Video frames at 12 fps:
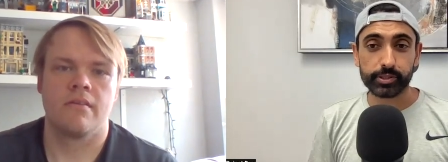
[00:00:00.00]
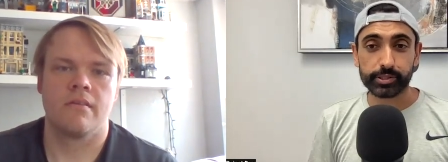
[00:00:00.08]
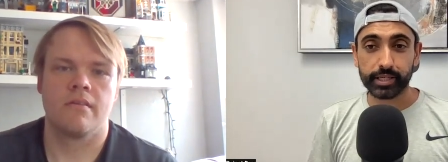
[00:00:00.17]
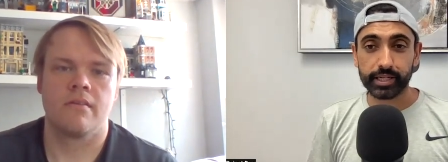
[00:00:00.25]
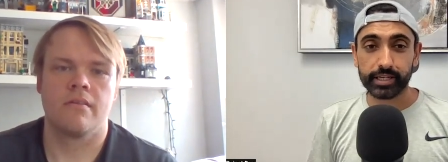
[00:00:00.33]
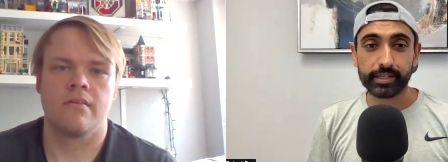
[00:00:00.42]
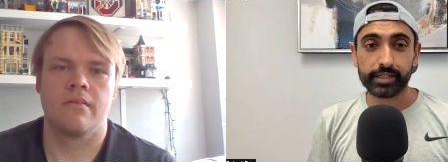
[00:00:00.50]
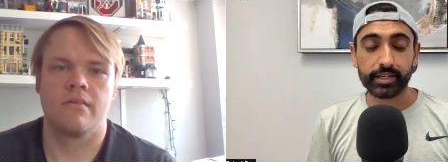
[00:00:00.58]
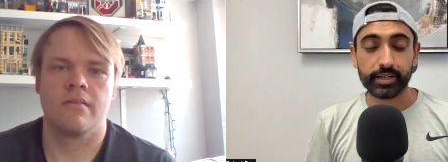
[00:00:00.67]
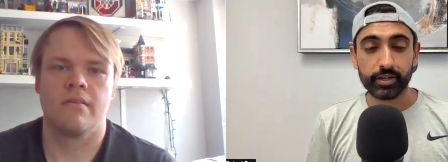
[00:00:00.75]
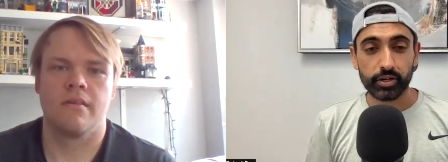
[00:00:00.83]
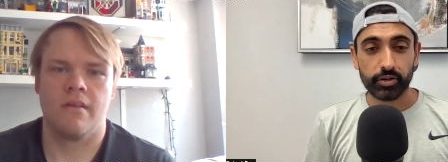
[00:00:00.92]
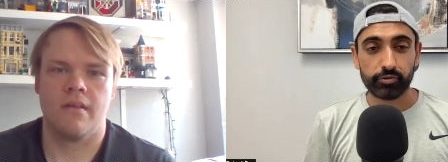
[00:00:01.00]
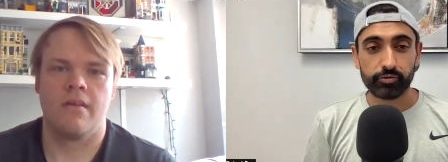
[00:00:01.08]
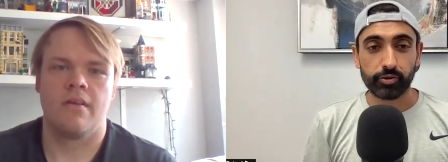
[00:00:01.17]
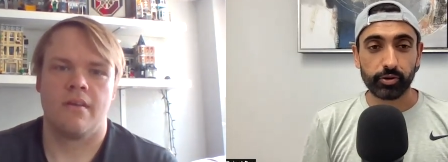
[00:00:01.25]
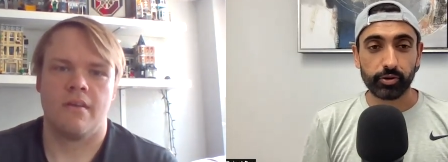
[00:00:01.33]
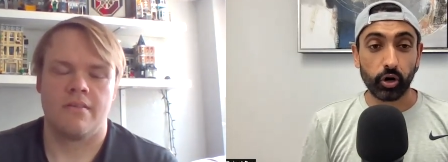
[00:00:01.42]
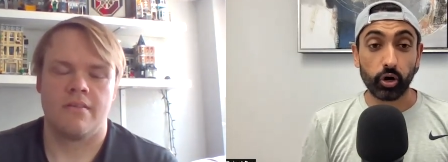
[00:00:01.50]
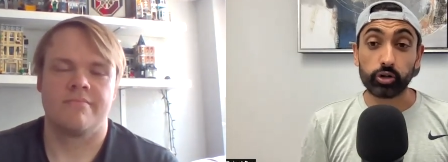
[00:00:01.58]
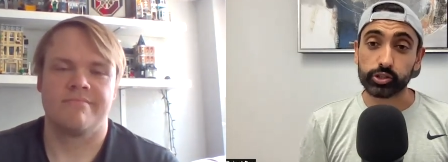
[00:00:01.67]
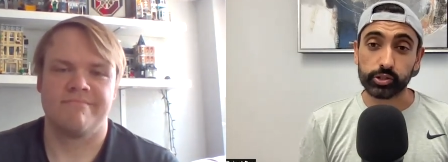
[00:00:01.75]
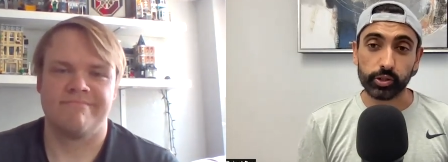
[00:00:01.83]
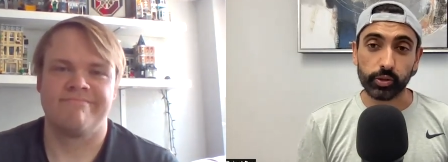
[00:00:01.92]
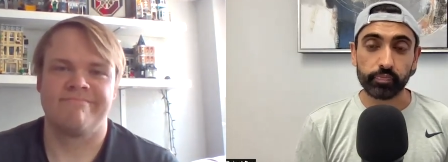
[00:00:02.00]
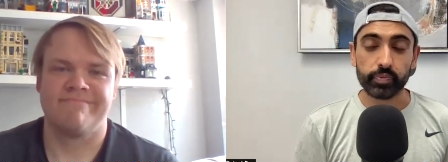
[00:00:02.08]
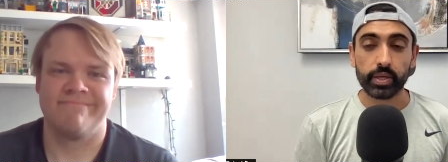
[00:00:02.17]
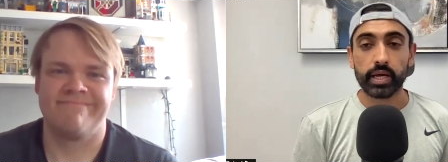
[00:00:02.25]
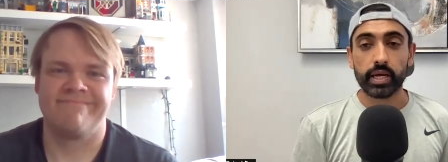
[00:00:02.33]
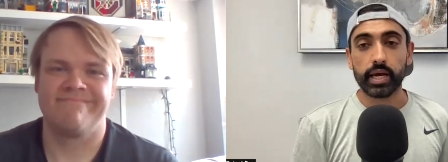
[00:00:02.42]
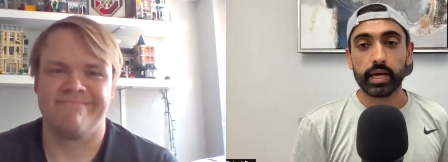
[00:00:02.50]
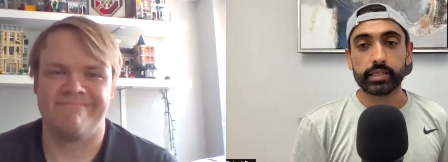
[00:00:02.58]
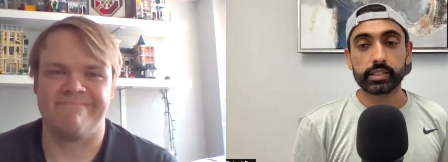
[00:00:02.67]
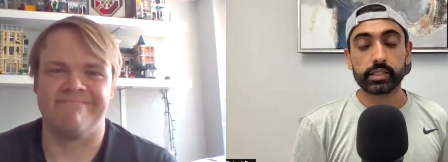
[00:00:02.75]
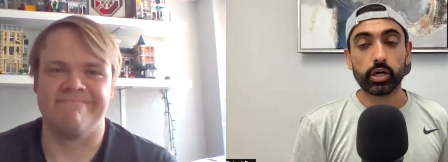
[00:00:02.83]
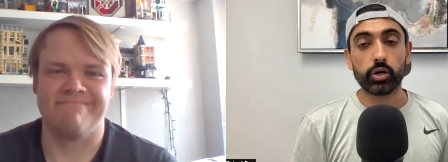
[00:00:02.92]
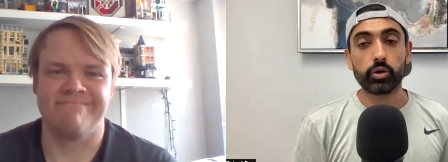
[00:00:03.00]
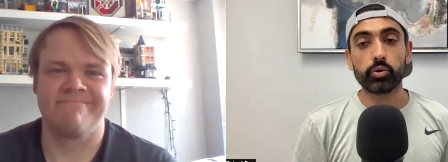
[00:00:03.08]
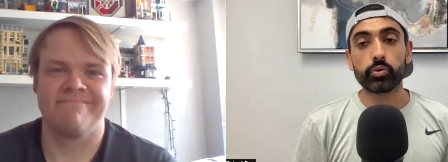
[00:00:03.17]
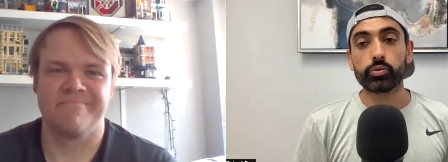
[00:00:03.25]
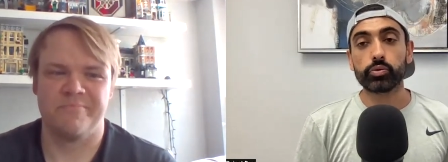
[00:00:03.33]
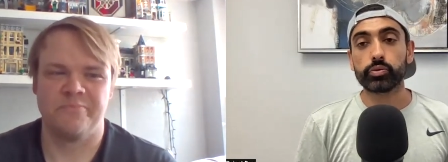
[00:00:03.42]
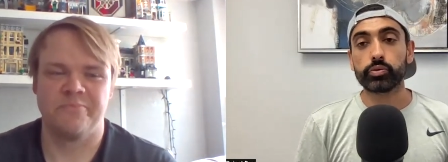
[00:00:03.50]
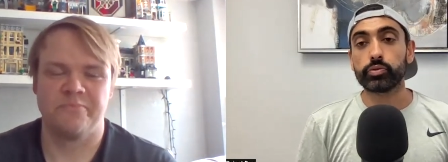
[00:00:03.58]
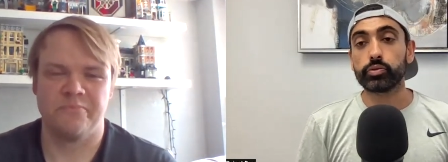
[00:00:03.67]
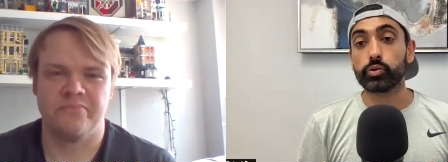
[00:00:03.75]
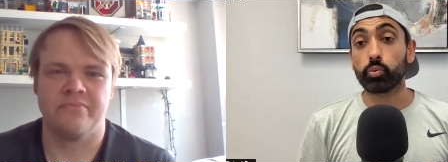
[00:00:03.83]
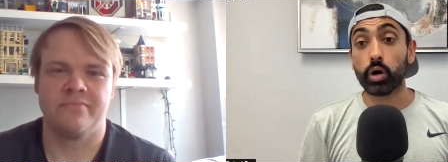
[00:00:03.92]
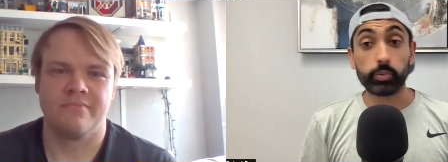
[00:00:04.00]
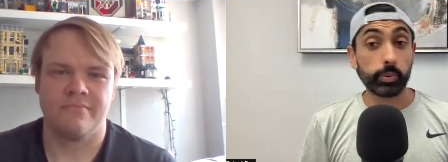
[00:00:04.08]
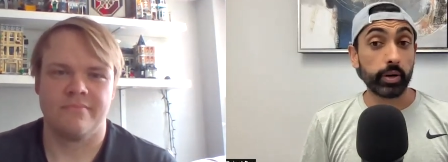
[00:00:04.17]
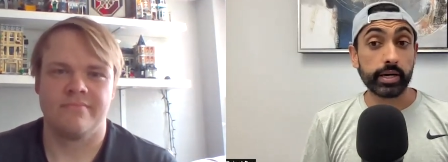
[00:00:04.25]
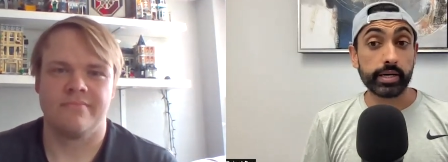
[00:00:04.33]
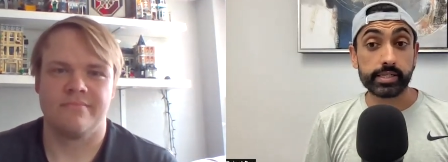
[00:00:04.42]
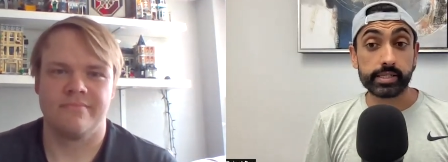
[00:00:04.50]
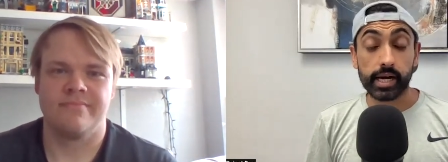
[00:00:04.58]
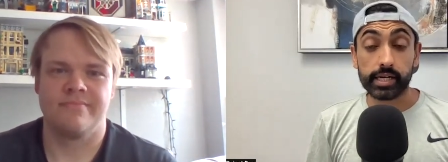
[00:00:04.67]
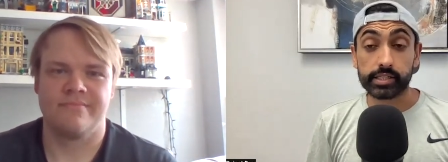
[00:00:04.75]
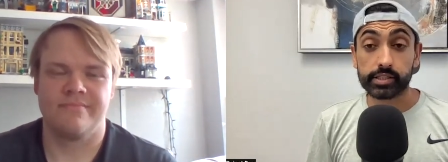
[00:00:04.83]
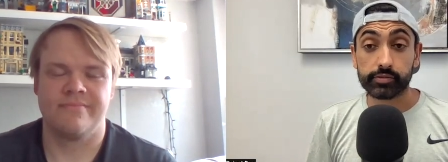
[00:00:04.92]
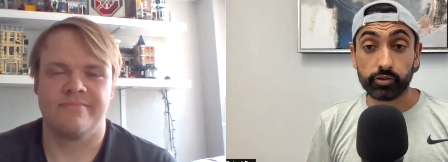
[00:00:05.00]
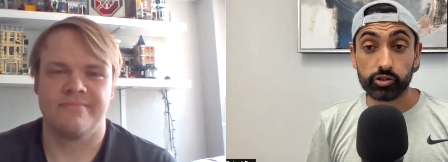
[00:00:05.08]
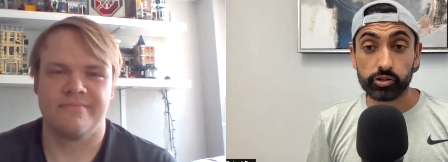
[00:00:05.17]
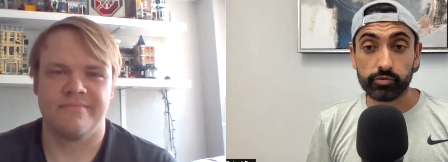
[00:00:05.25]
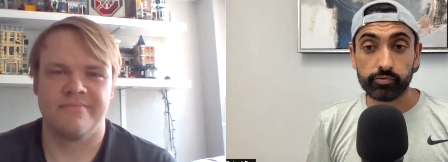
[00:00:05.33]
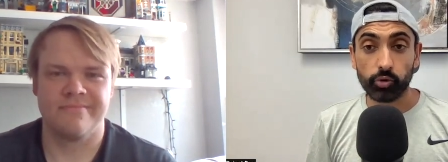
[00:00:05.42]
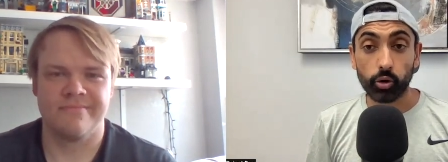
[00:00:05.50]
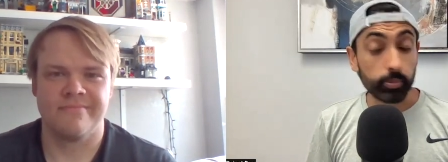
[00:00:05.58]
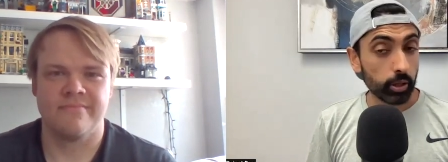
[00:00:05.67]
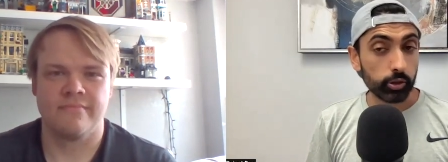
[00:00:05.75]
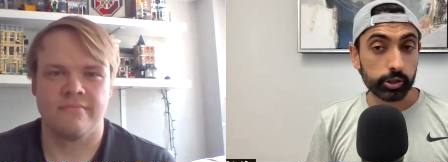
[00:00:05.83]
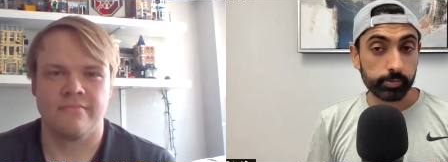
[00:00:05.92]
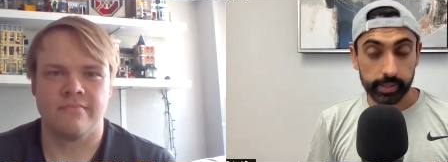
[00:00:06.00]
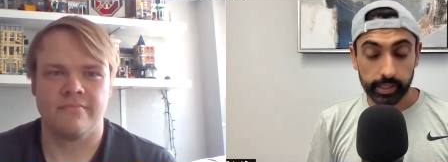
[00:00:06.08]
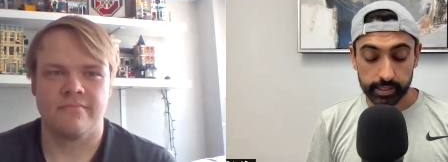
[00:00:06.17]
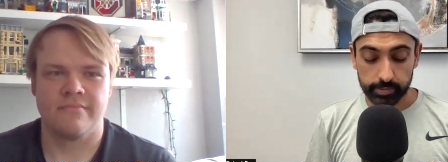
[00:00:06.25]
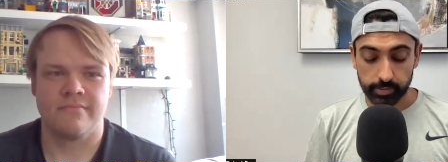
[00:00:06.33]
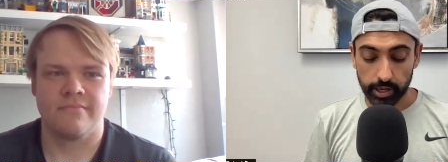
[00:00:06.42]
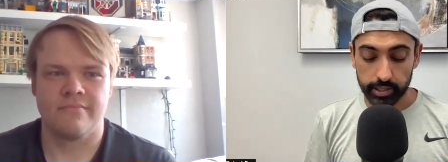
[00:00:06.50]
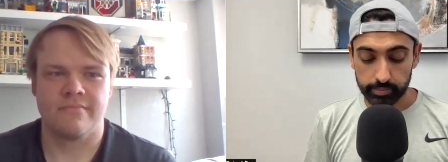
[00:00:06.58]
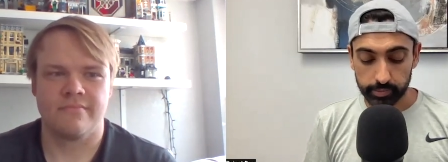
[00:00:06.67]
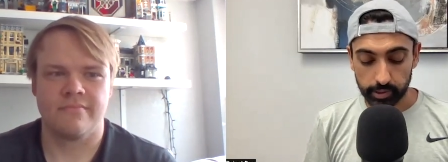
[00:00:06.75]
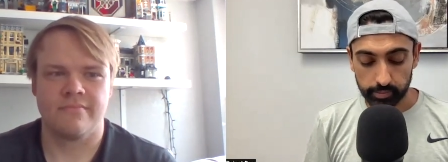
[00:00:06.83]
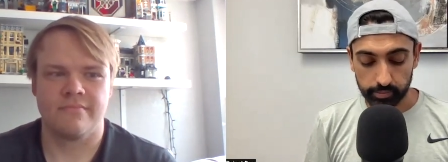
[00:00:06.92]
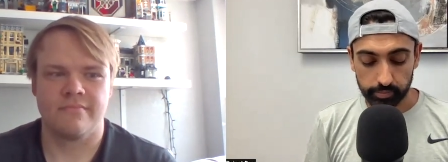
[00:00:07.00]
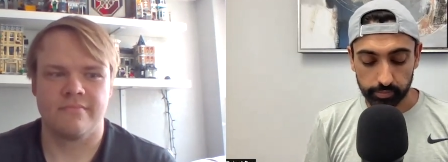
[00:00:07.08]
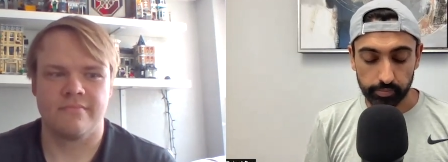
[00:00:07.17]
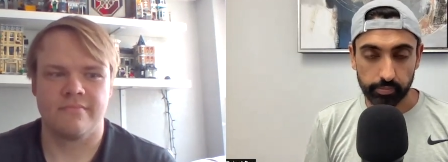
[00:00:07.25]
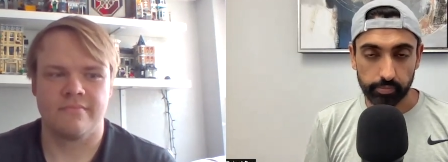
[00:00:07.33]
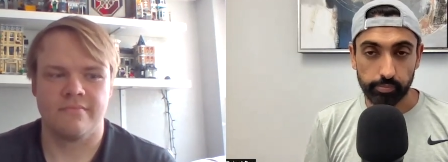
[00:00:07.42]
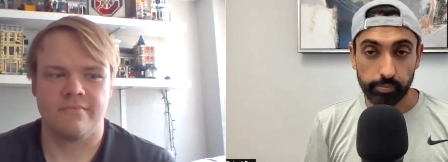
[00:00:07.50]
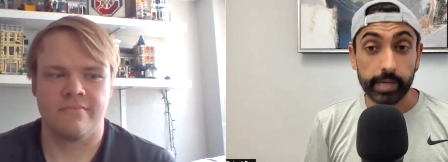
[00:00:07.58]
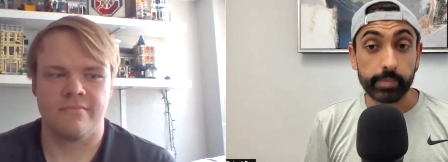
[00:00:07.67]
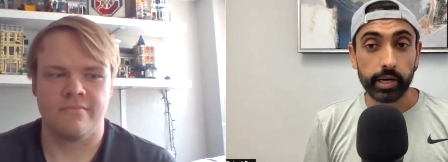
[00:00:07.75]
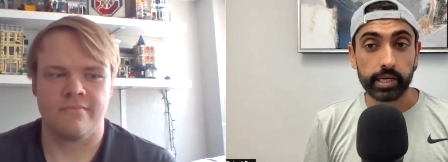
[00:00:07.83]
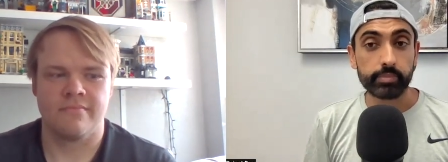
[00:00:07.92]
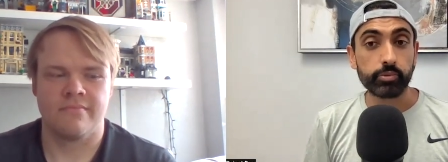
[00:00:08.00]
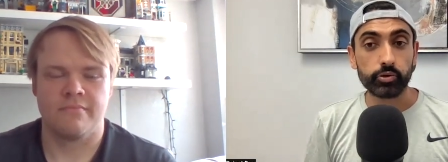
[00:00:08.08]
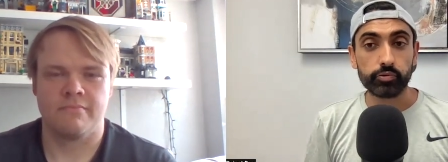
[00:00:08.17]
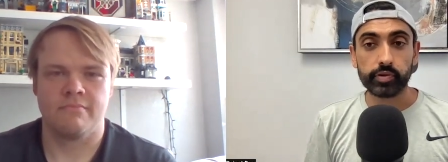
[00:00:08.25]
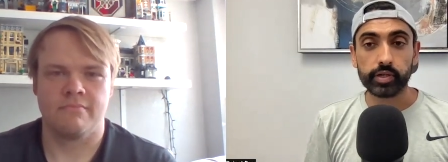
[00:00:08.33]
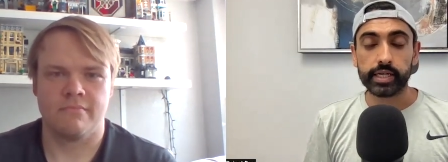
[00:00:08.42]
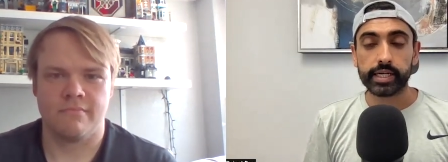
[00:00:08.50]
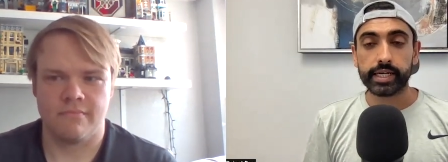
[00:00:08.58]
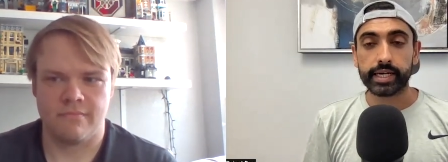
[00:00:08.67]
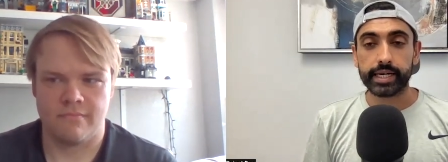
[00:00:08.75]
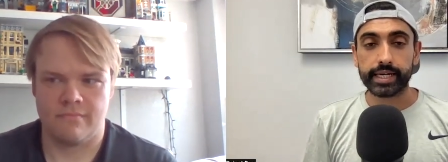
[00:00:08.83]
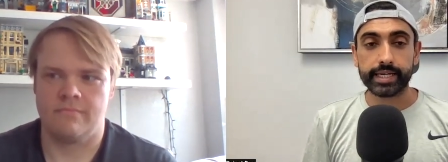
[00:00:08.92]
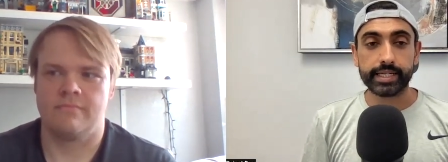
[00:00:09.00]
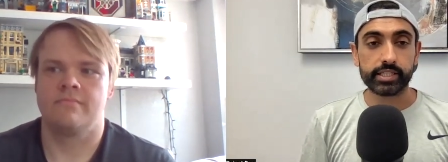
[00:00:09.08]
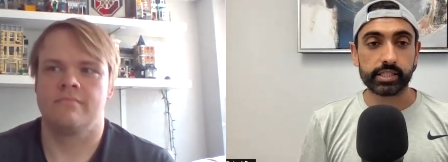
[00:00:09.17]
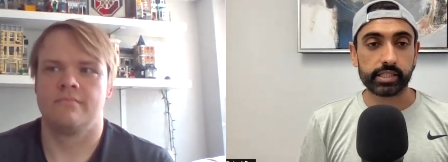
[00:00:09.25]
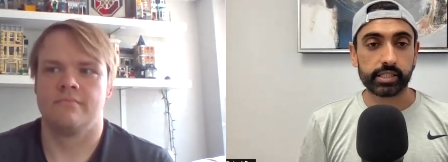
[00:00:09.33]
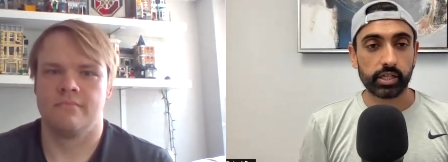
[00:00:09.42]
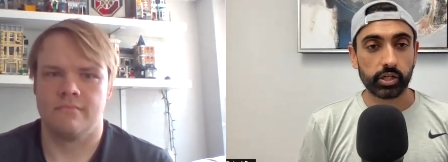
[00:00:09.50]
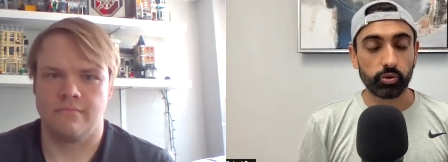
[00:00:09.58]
Speaker 1: we're seeing for Arsenal. And so the one we want to discuss first and foremost, because it's probably the, the big money move, is